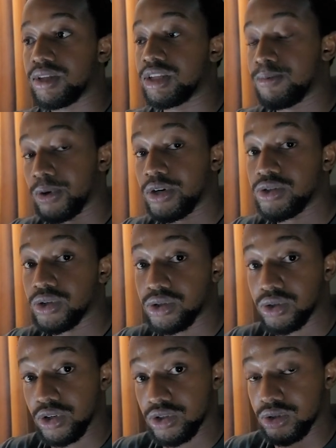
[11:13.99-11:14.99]
deployed resource
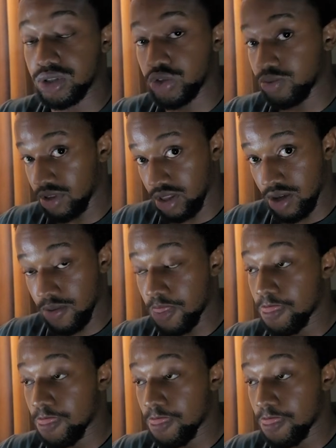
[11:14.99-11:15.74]
is going to still be there,